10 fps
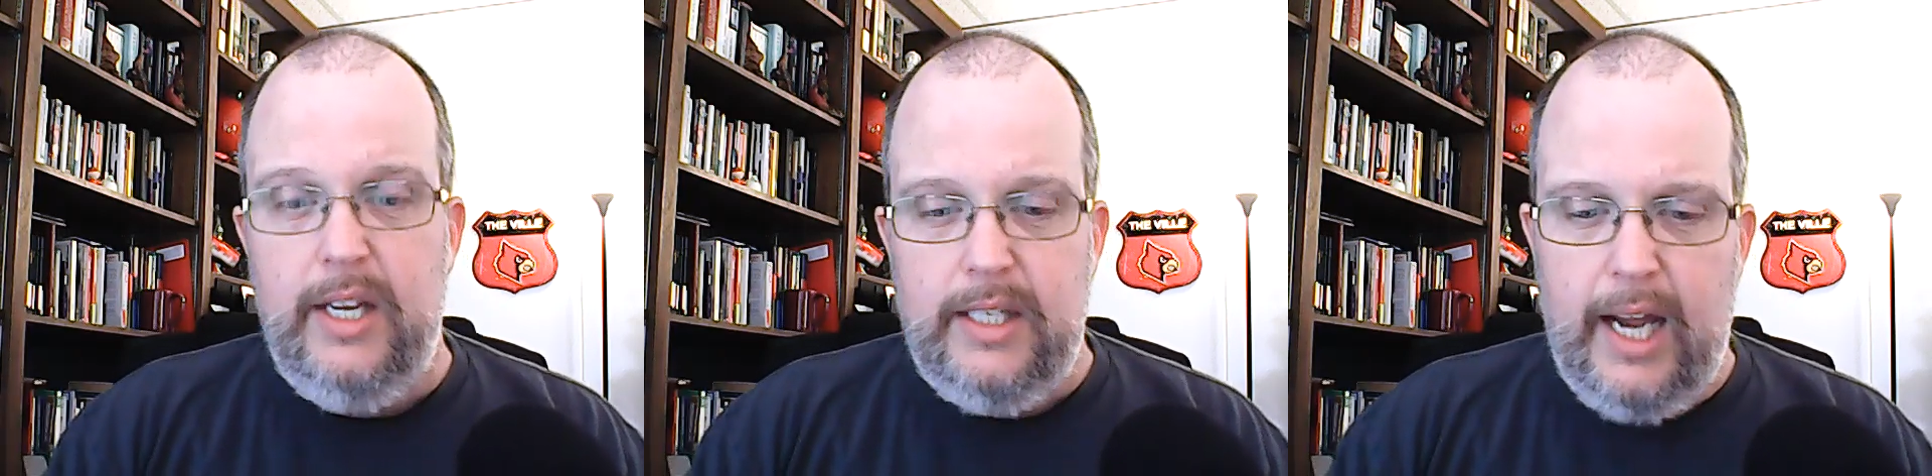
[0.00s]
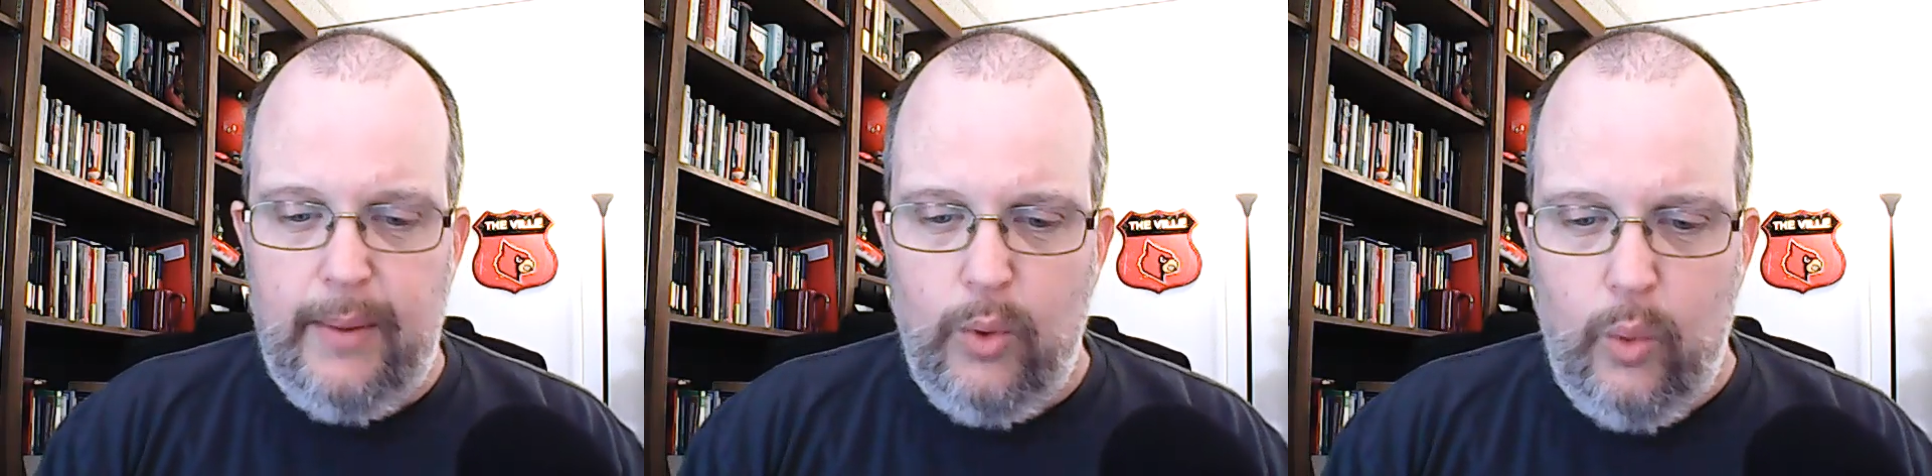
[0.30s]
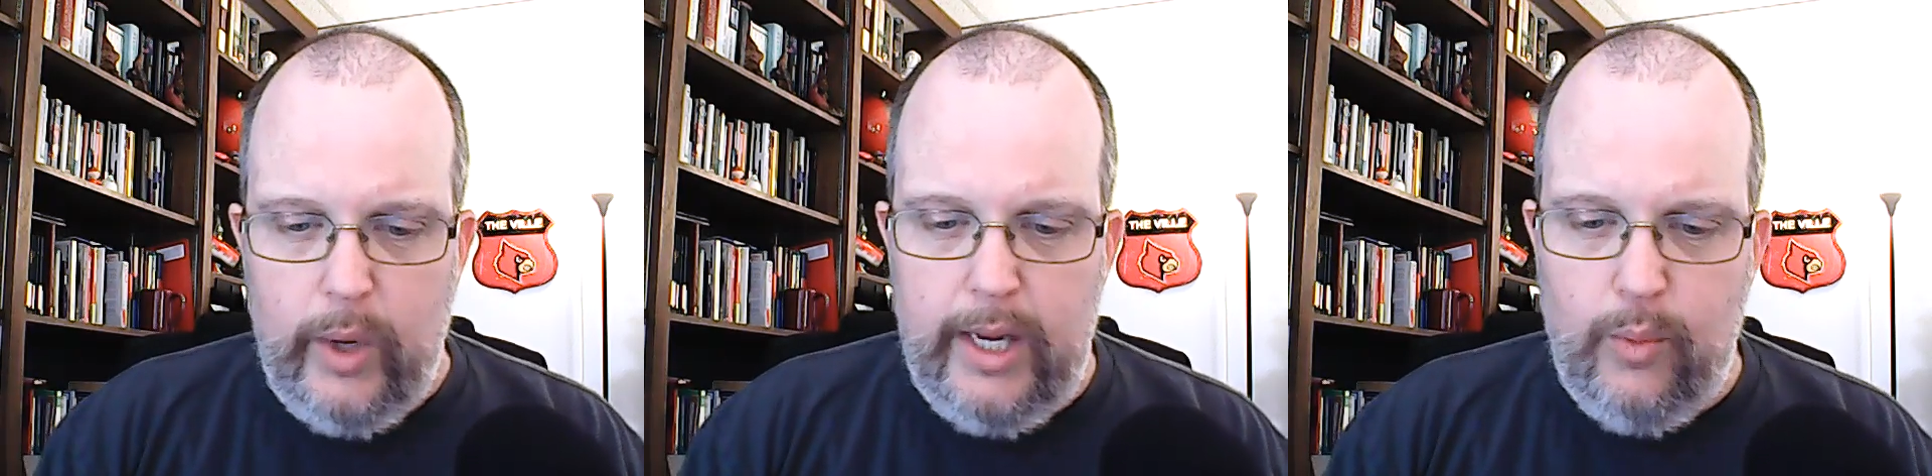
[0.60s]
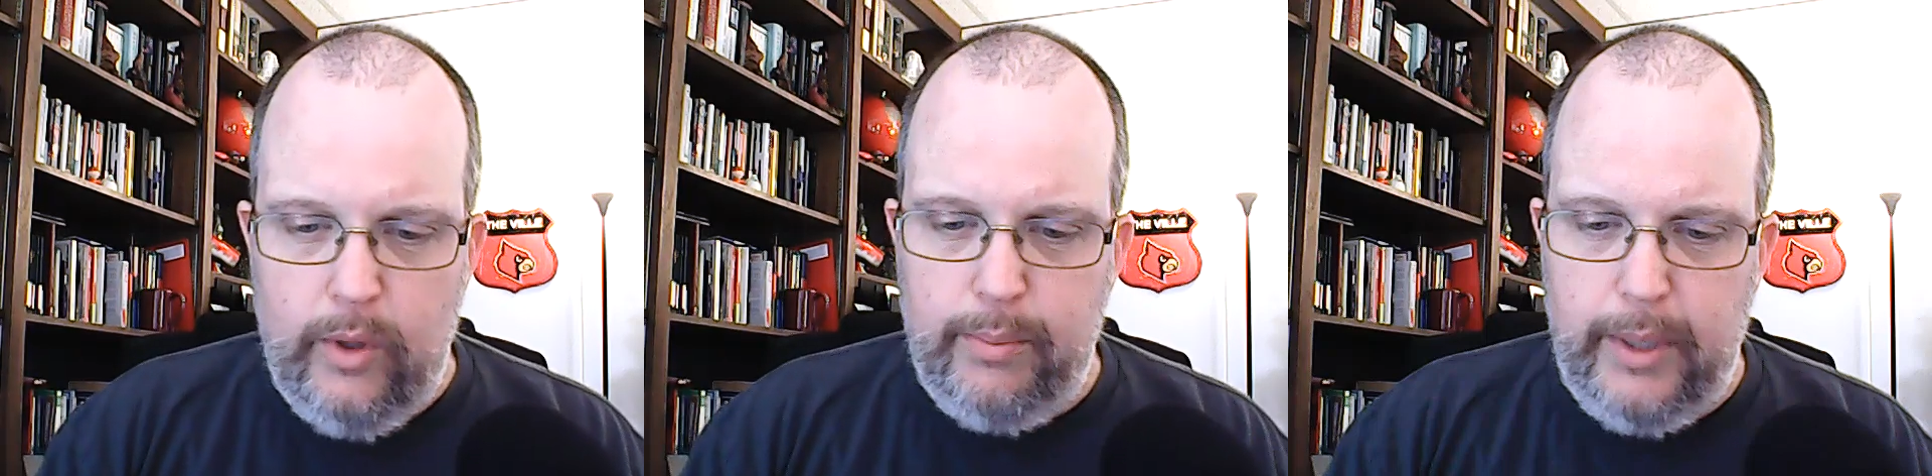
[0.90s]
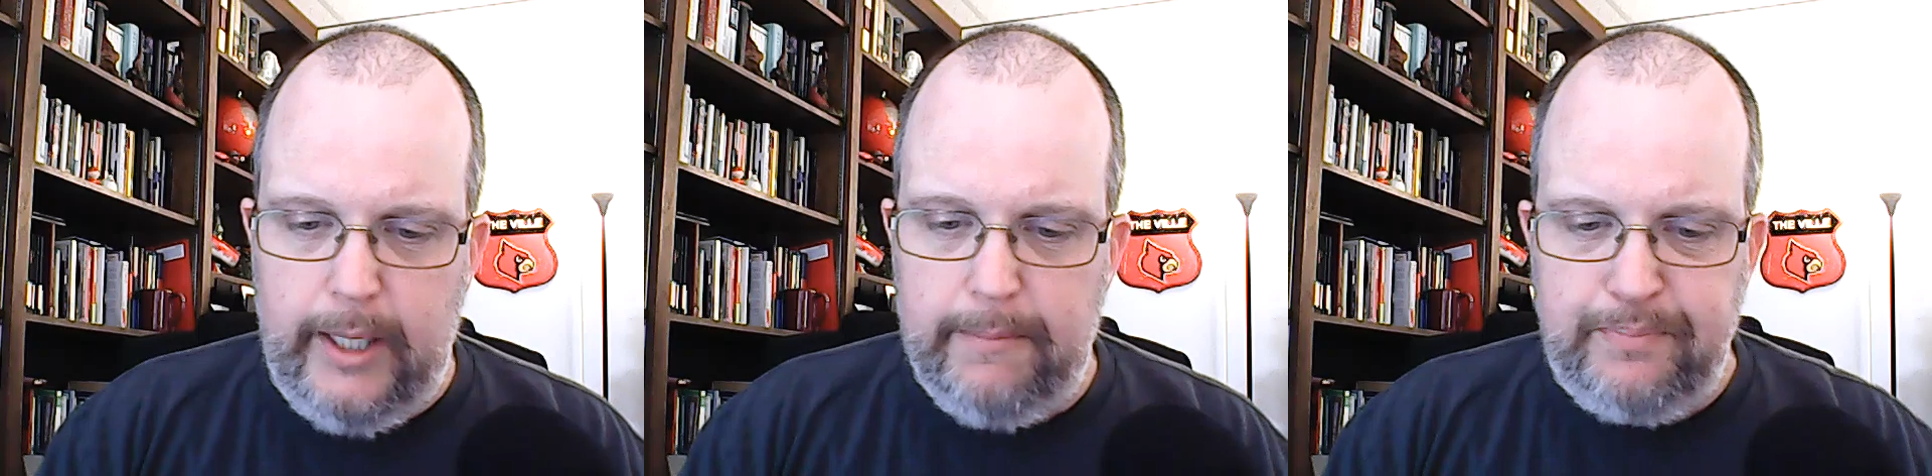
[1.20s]
time where we would
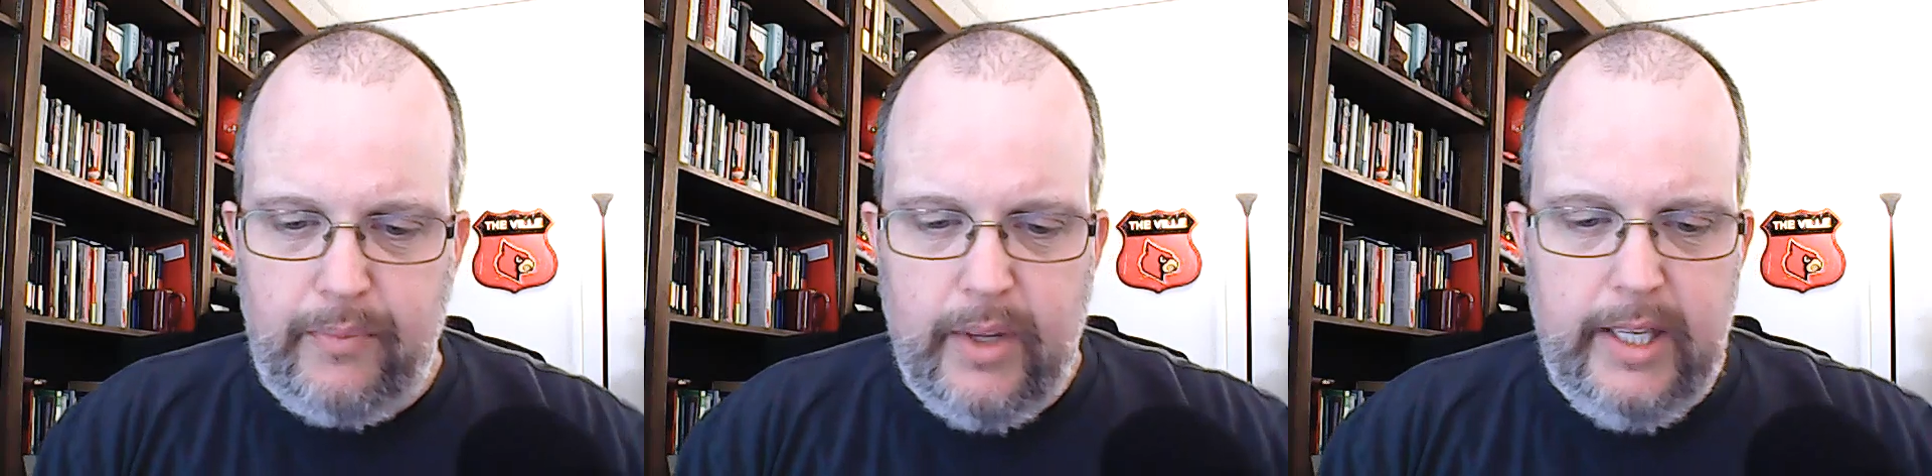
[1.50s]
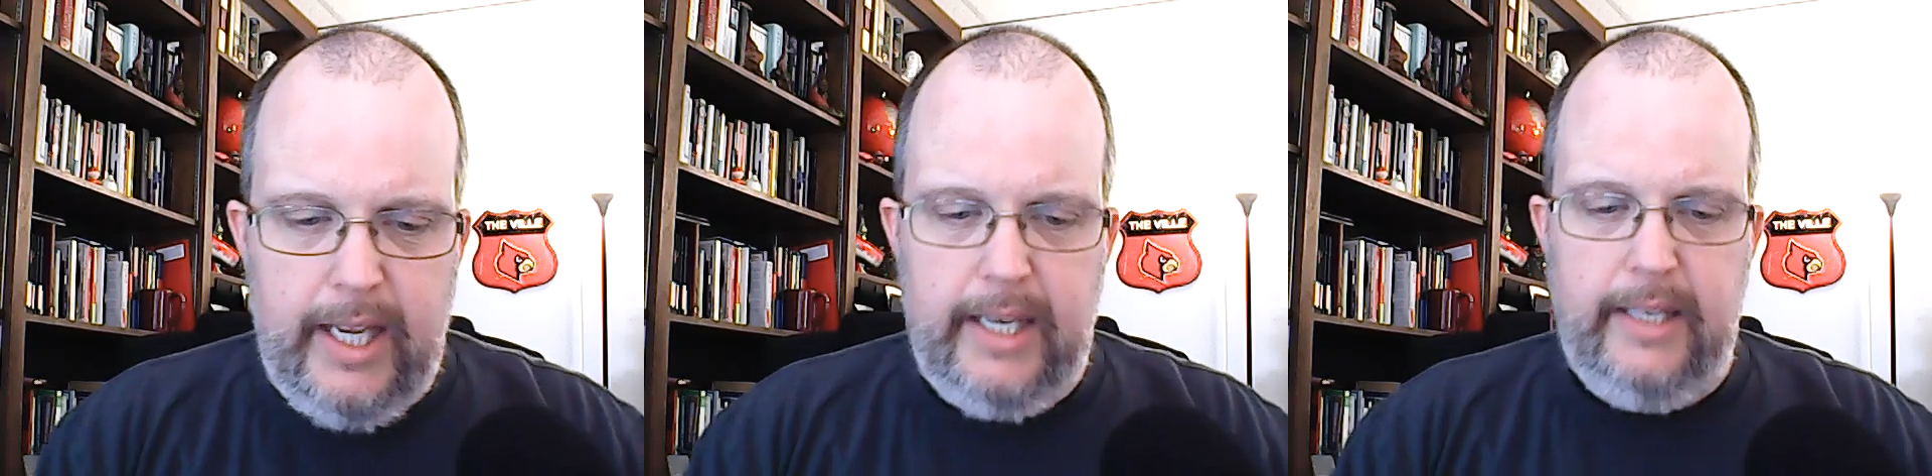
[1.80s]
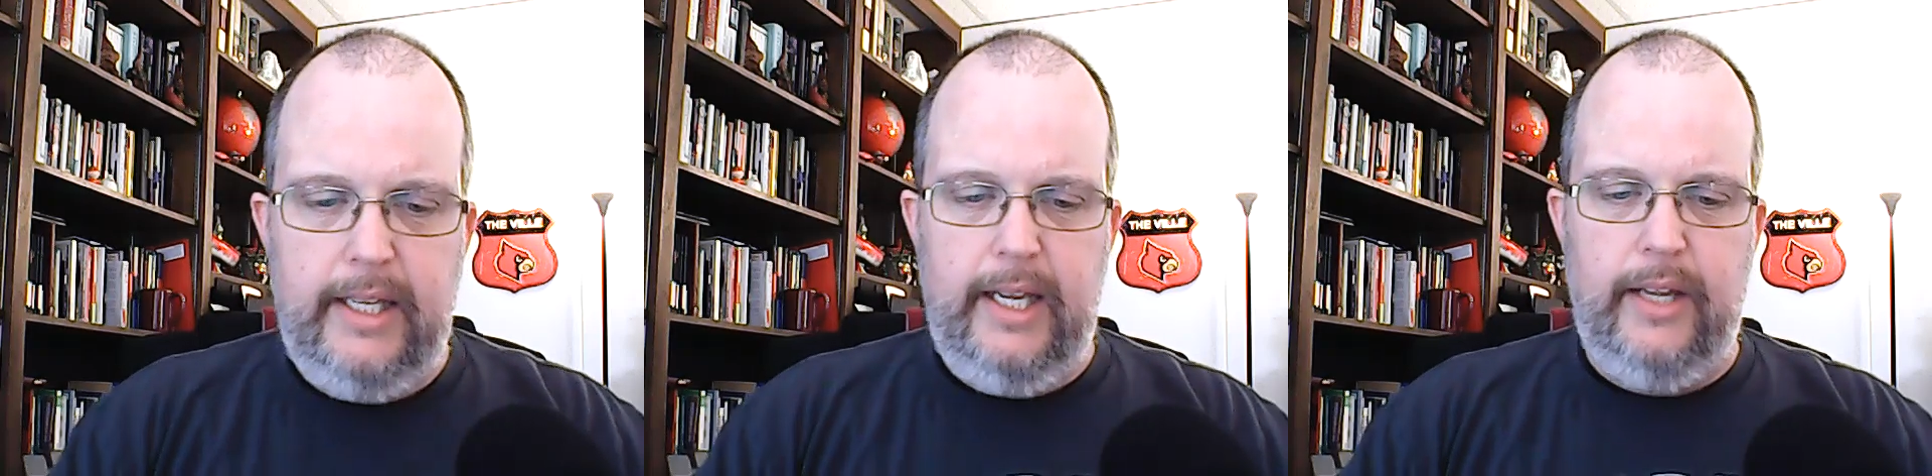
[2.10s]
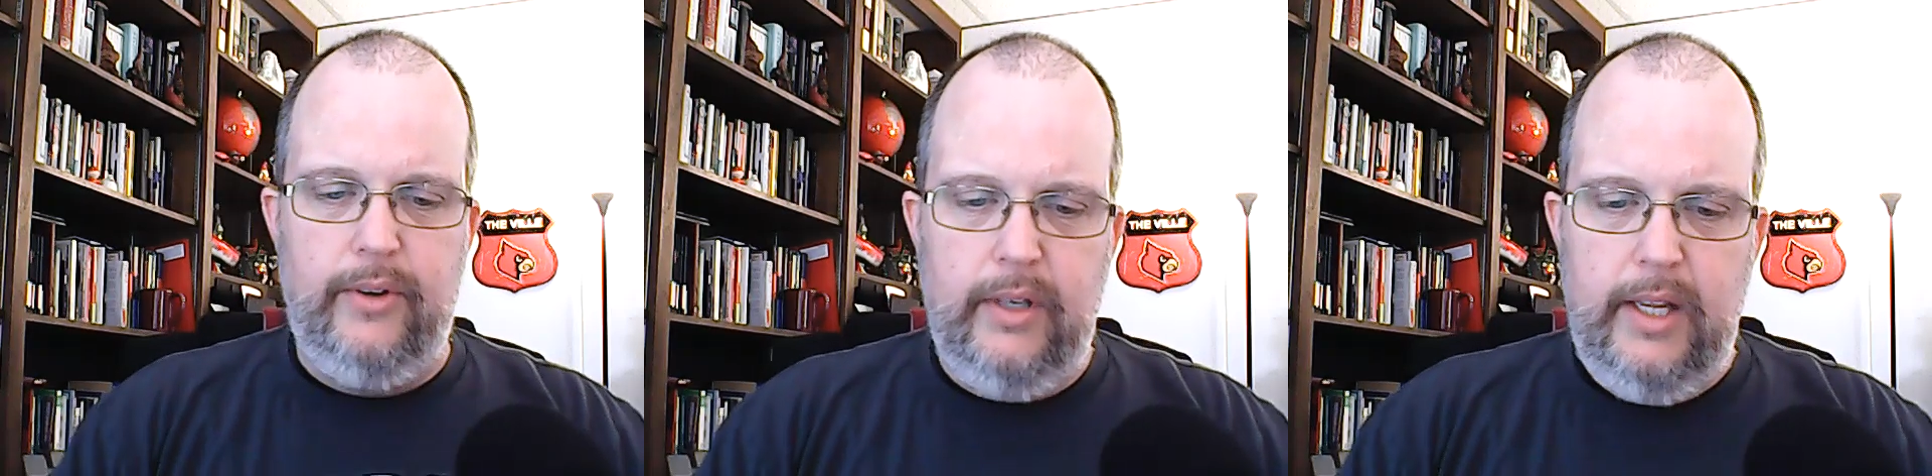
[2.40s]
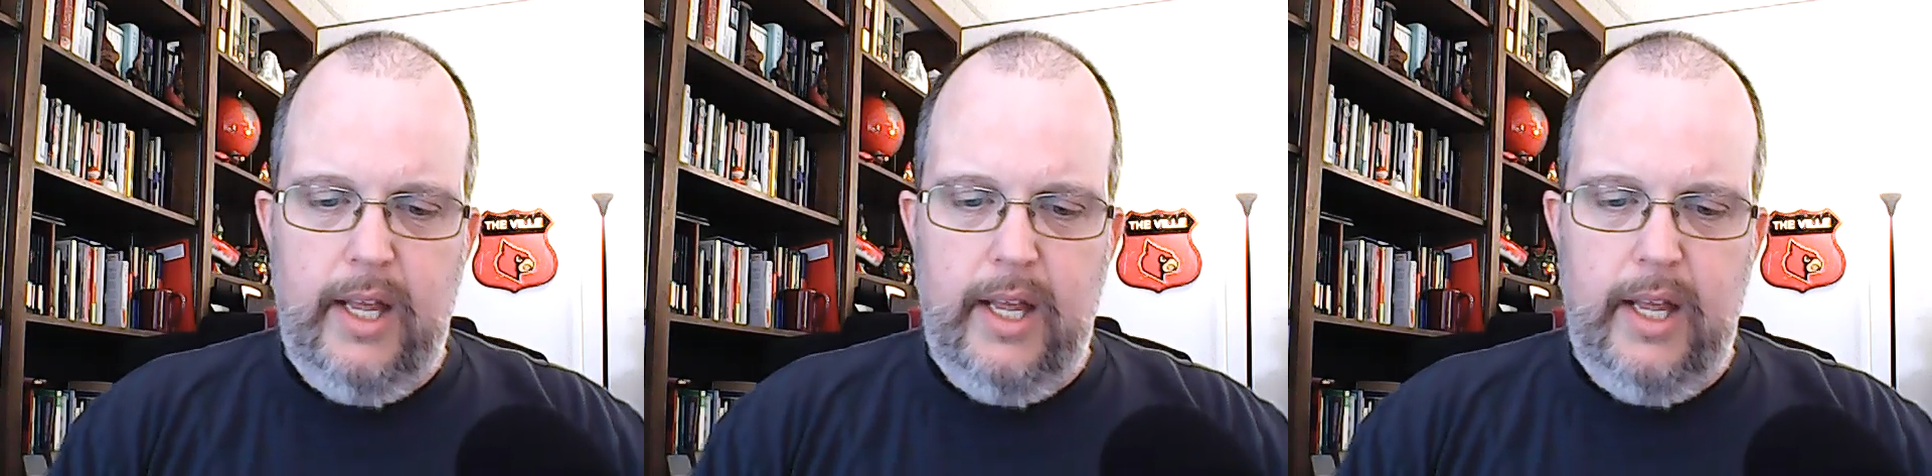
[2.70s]
be getting together.